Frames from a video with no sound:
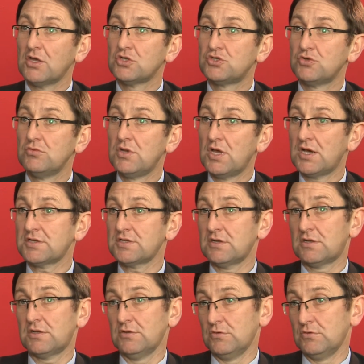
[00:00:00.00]
do not
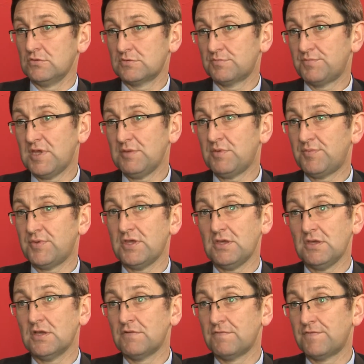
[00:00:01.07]
include
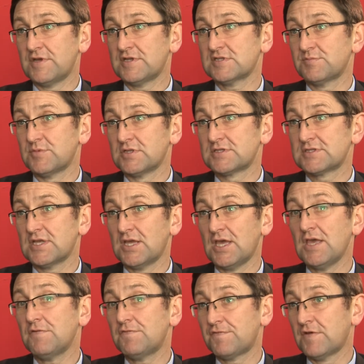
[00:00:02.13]
PPP investments
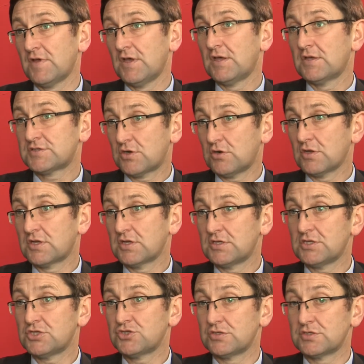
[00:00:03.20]
if certain
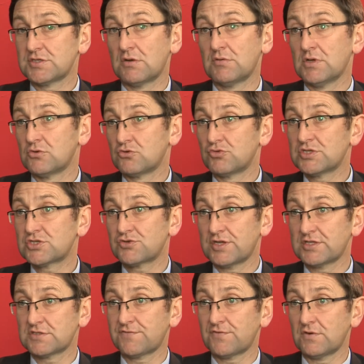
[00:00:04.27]
conditions around risk
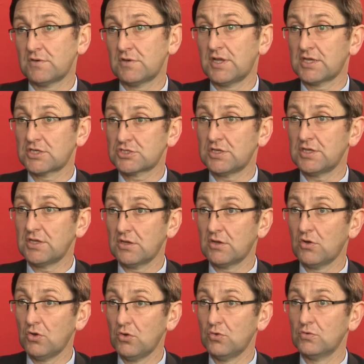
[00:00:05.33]
transfer actually
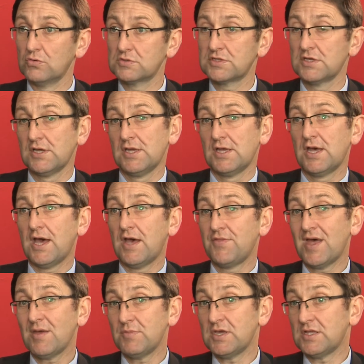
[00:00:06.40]
hold. And
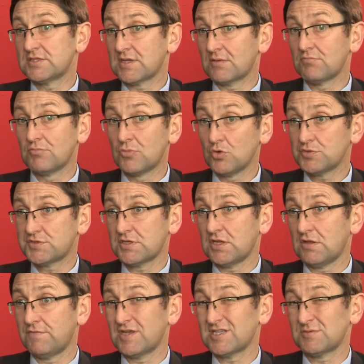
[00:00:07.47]
that means that most of the
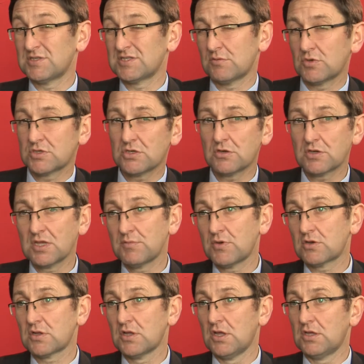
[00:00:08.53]
investments, and we're talking
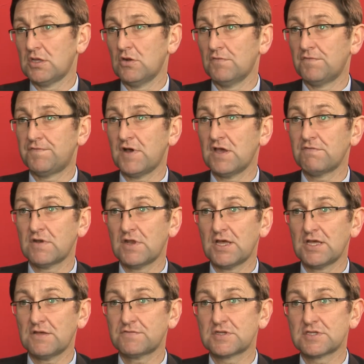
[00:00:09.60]
about
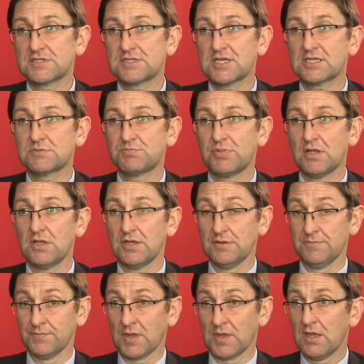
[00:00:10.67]
5.5 to 6 billion
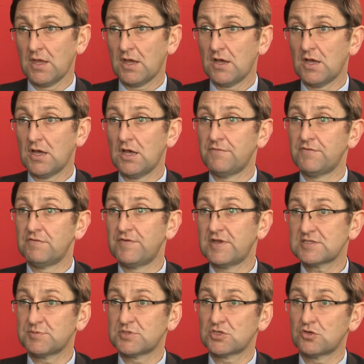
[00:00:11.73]
of
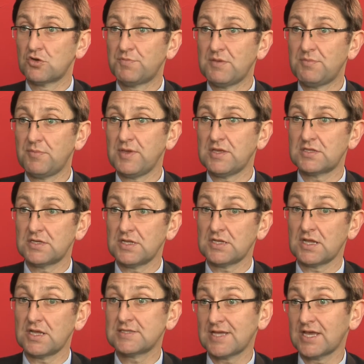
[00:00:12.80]
investments under PPP to
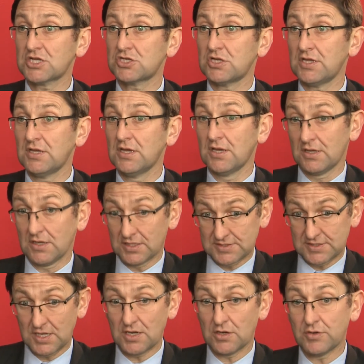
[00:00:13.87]
date, is actually, it's
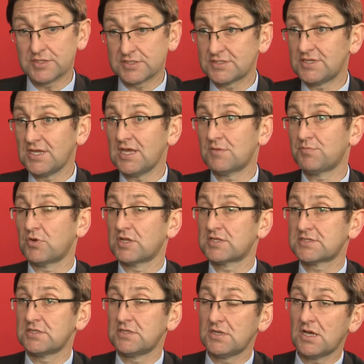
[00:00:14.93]
there, it's debt, but
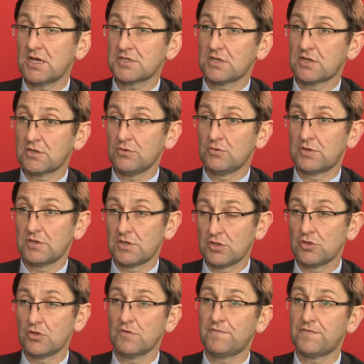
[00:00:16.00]
it's not included
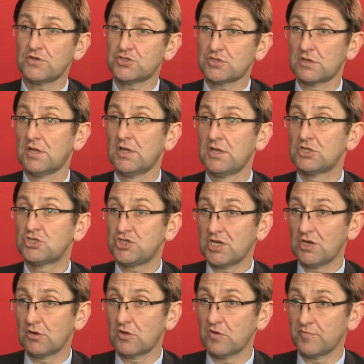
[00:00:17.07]
in the official
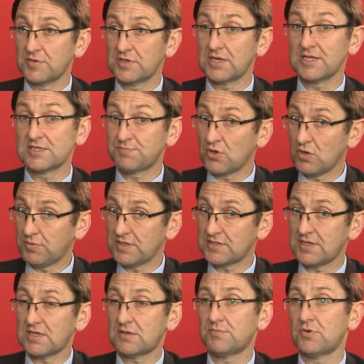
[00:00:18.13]
general government debt. It's public
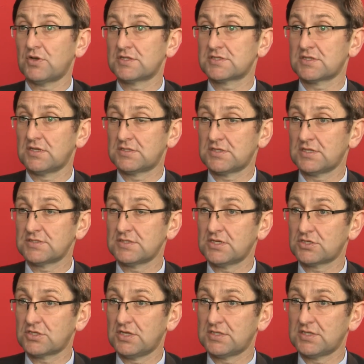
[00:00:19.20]
debt, but it's
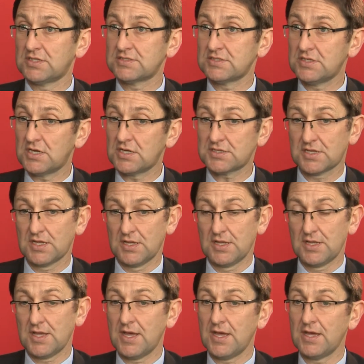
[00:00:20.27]
not
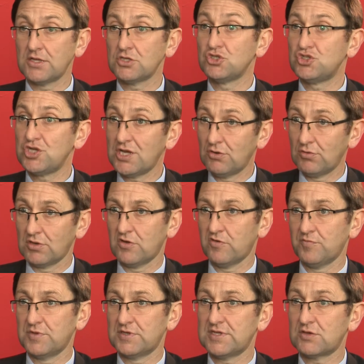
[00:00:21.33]
general
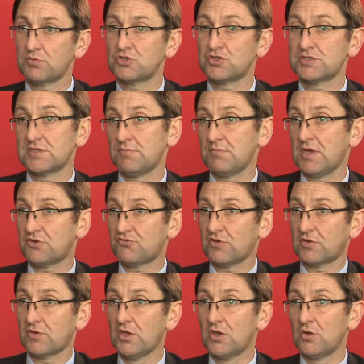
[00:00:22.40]
government debt, which is the
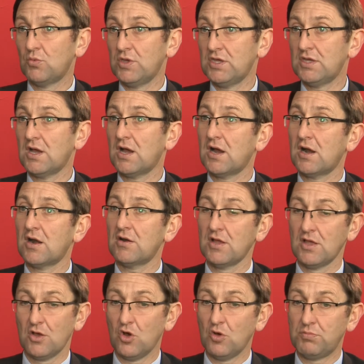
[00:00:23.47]
metric we are
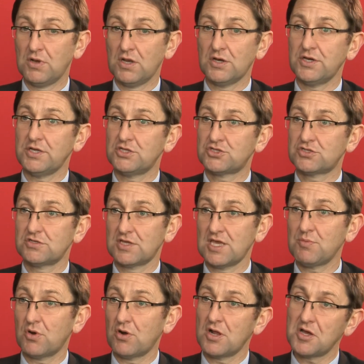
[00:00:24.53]
obliged to
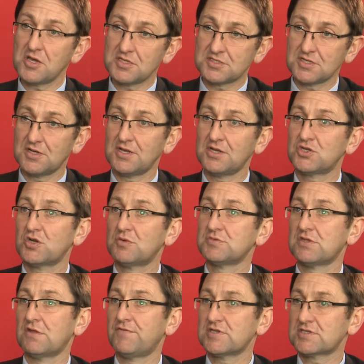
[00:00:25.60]
keep our eyes on in terms
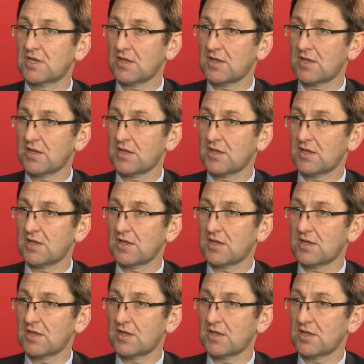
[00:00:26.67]
of the fiscal